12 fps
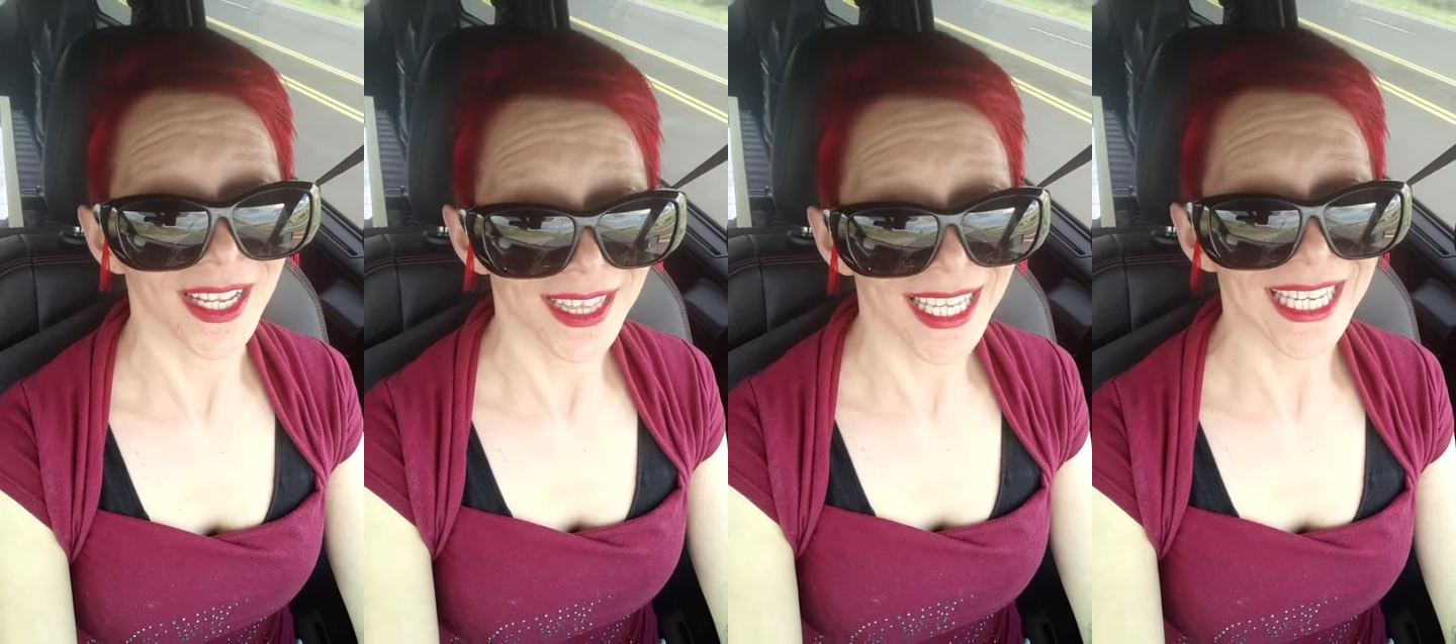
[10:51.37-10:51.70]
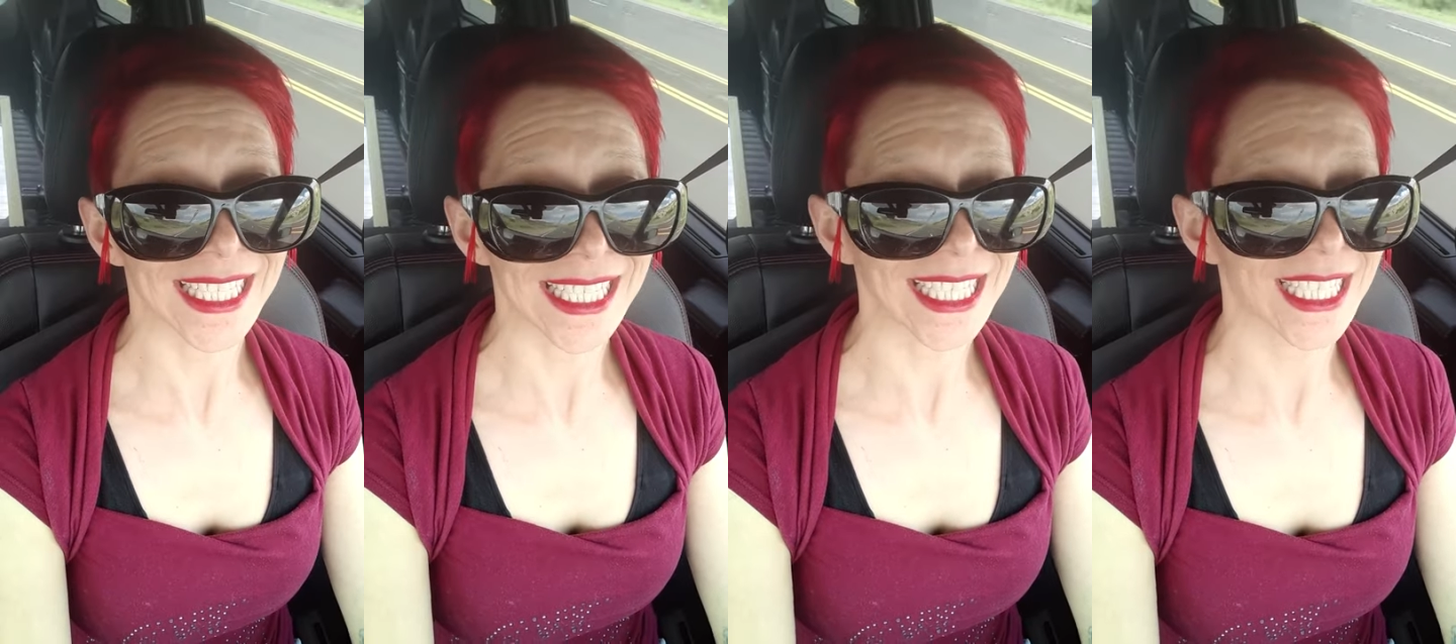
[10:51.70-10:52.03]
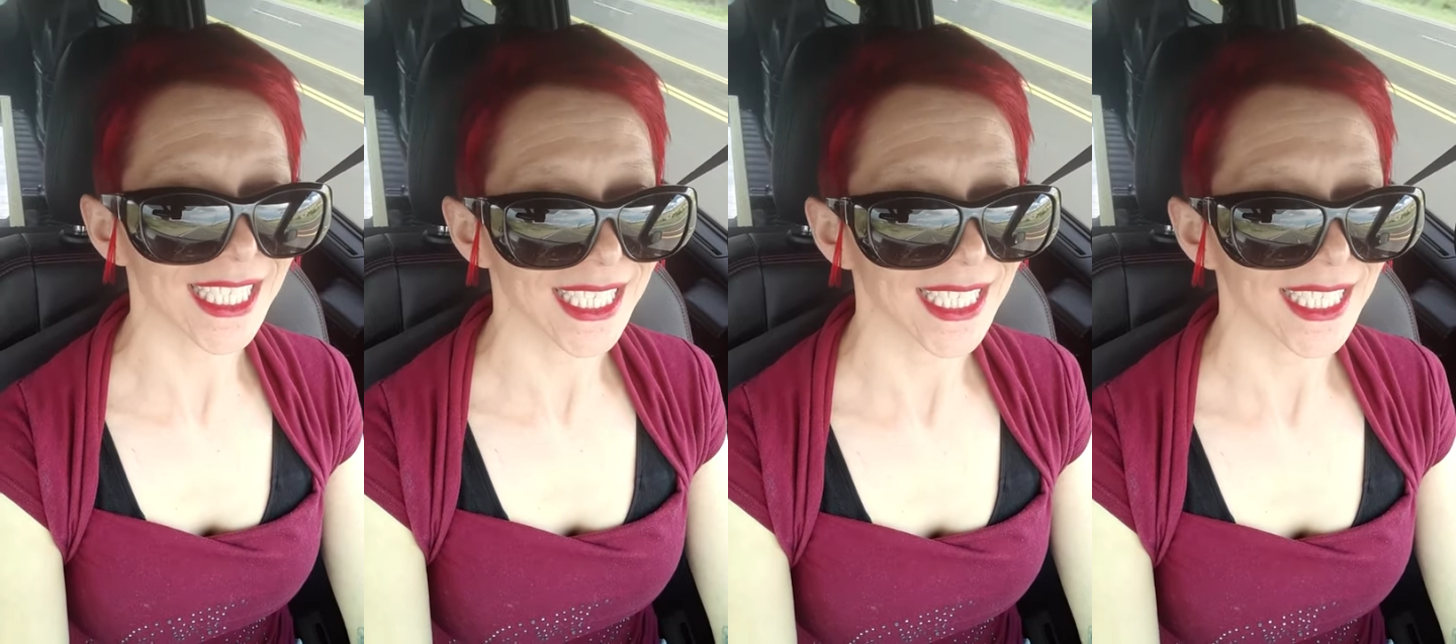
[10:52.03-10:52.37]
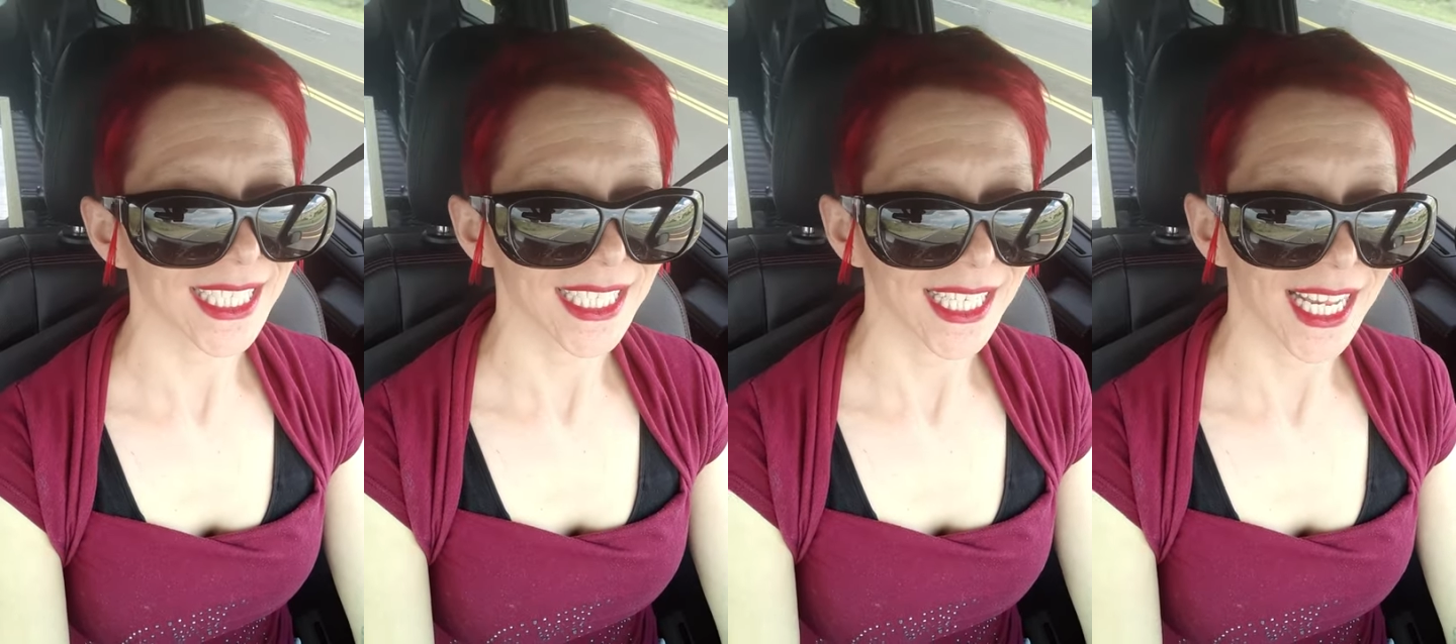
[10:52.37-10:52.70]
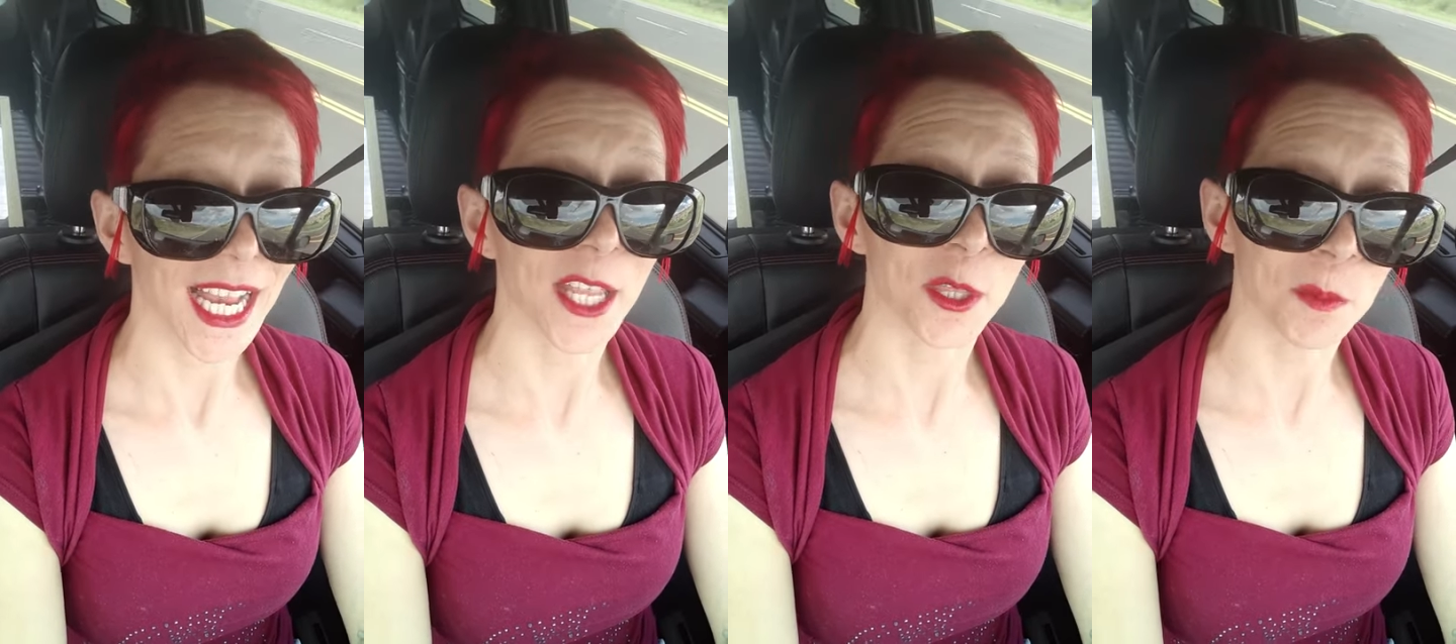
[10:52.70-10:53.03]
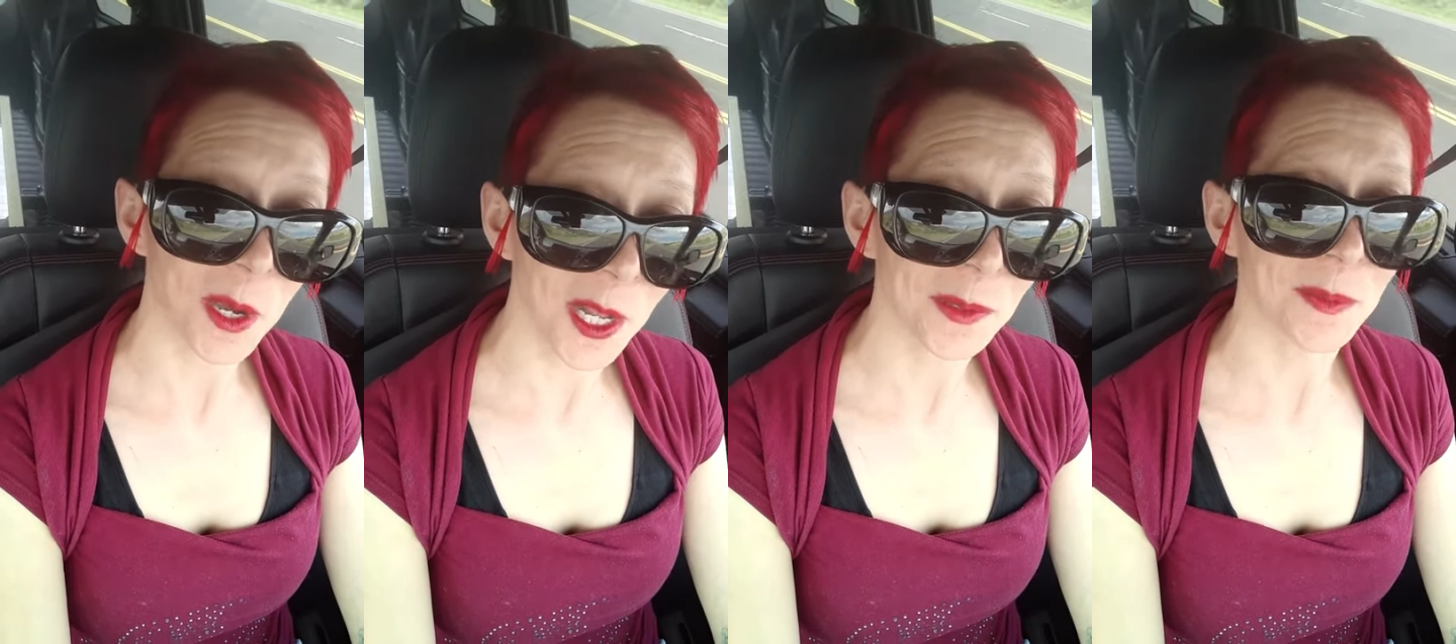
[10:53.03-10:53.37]
landed at the
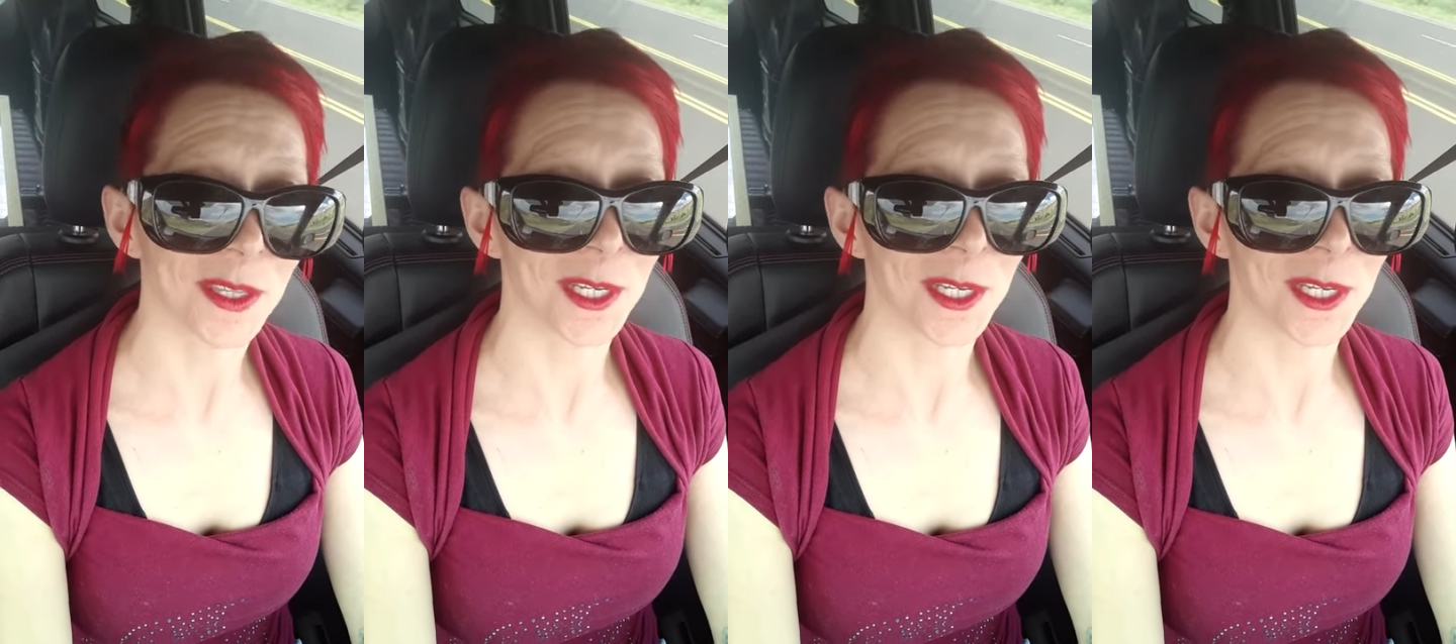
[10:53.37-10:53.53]
bottom of the